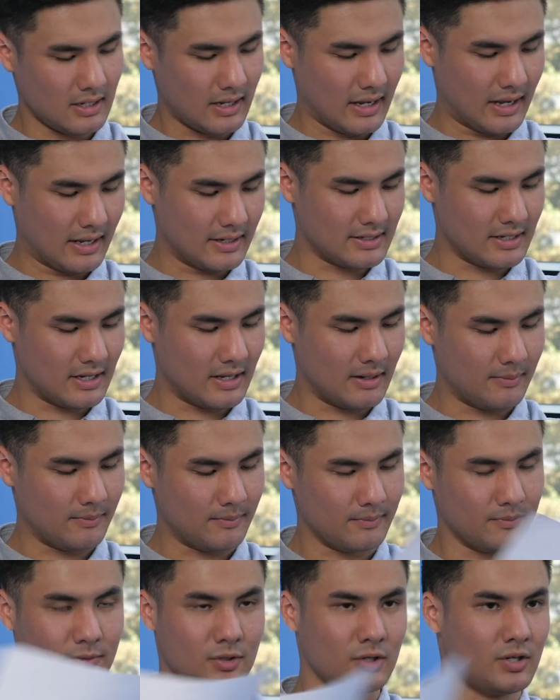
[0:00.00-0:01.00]
And
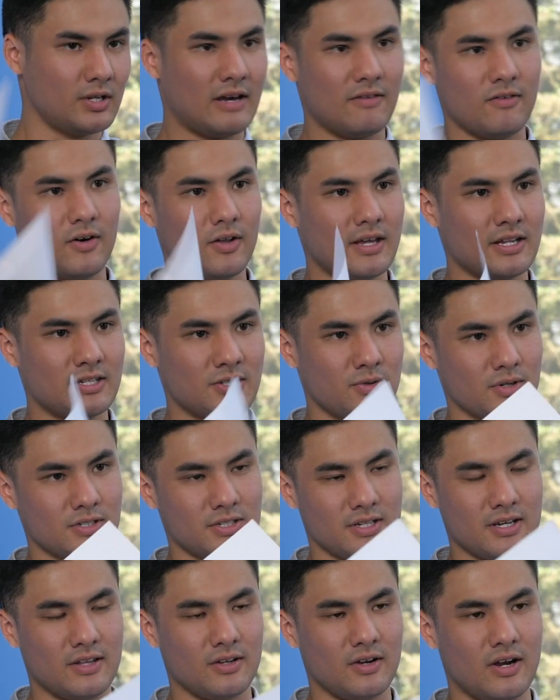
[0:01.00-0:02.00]
um, you can have all that to work
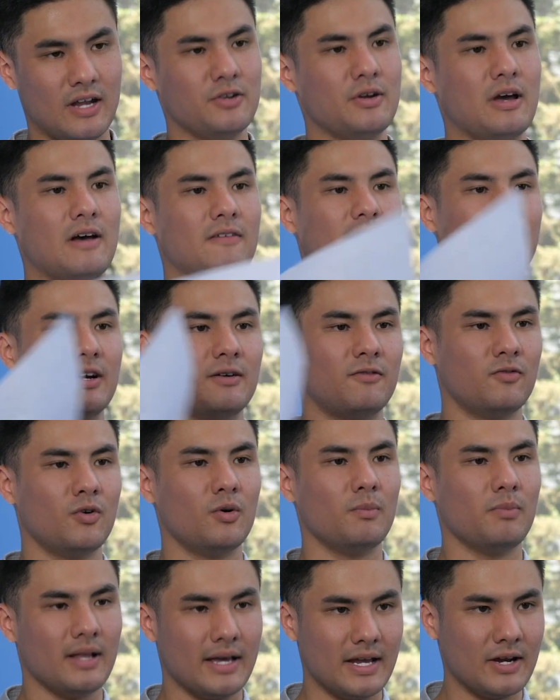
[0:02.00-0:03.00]
together, and you have like a
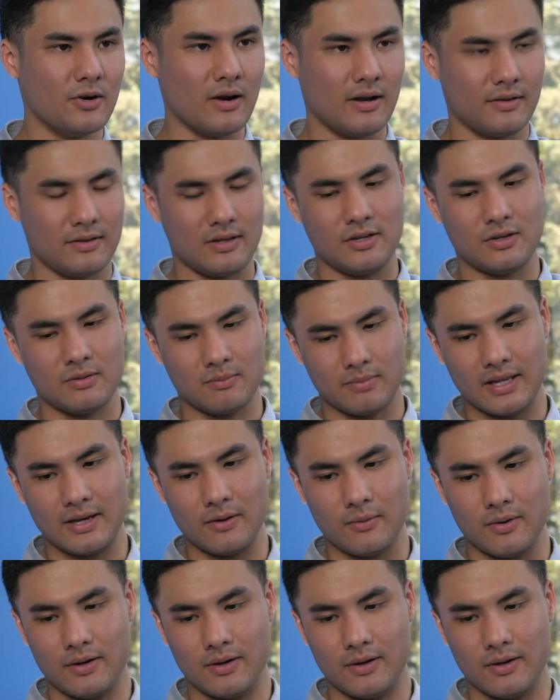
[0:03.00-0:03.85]
full playground that you can play